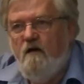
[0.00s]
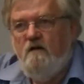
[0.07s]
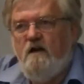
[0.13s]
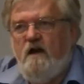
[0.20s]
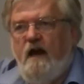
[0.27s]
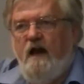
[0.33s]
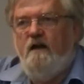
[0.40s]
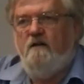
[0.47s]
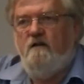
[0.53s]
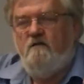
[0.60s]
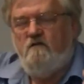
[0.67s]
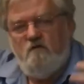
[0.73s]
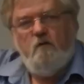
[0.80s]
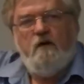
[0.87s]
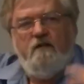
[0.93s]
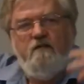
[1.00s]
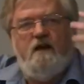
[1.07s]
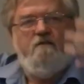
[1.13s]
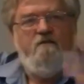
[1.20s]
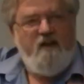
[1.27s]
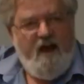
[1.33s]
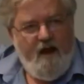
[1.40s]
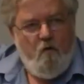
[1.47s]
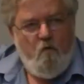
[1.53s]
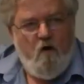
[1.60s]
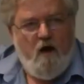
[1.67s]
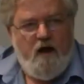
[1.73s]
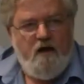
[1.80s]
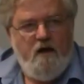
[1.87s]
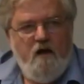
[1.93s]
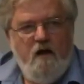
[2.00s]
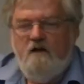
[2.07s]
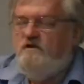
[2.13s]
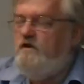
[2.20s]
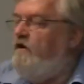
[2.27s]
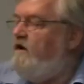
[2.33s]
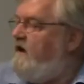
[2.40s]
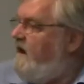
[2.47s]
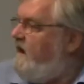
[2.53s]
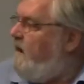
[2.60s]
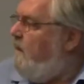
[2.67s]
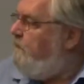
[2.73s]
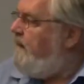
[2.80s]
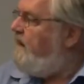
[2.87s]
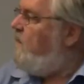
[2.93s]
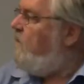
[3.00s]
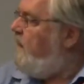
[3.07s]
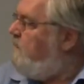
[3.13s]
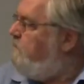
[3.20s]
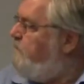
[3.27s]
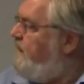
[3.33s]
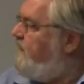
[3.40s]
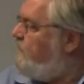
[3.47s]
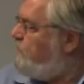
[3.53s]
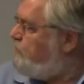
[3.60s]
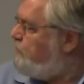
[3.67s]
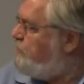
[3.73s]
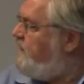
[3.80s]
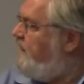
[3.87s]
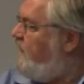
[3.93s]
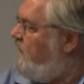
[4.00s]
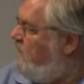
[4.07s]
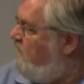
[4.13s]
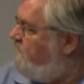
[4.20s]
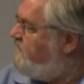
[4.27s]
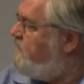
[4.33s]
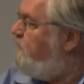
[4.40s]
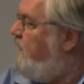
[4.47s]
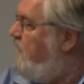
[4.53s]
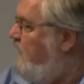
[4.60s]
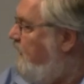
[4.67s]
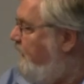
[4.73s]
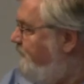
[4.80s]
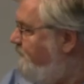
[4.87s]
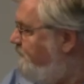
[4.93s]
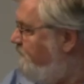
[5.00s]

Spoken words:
You can't do it in that way, so you're getting a bigger and bigger share of the pie.